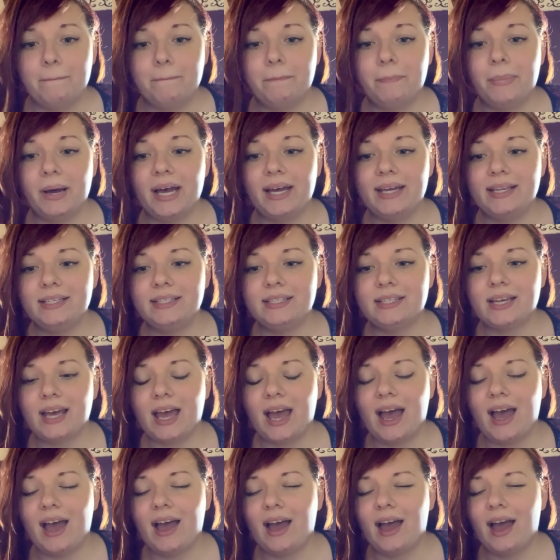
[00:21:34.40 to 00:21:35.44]
But
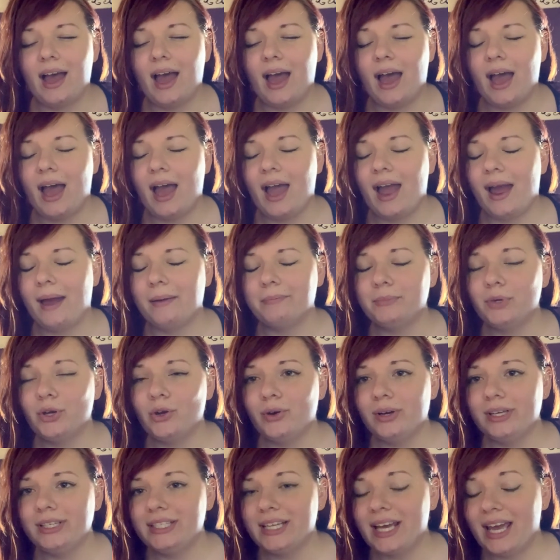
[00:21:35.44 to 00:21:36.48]
I'm
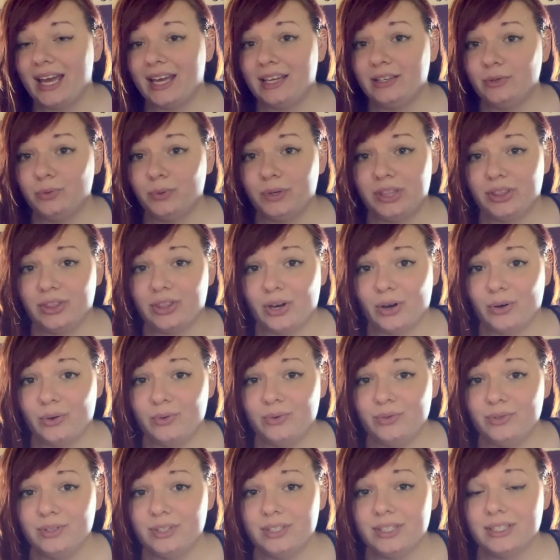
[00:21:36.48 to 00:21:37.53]
going to end with
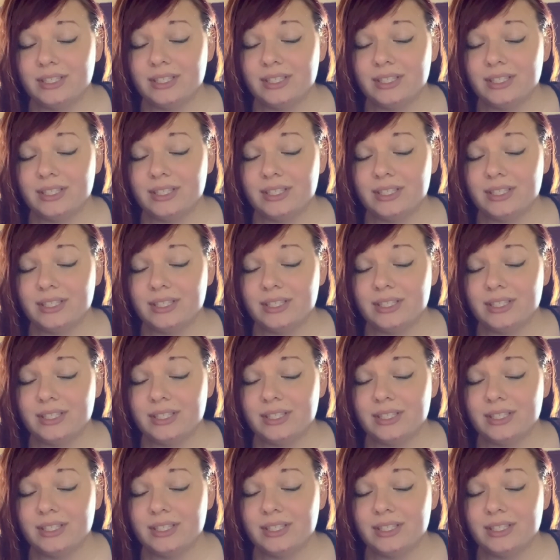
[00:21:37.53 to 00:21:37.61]
those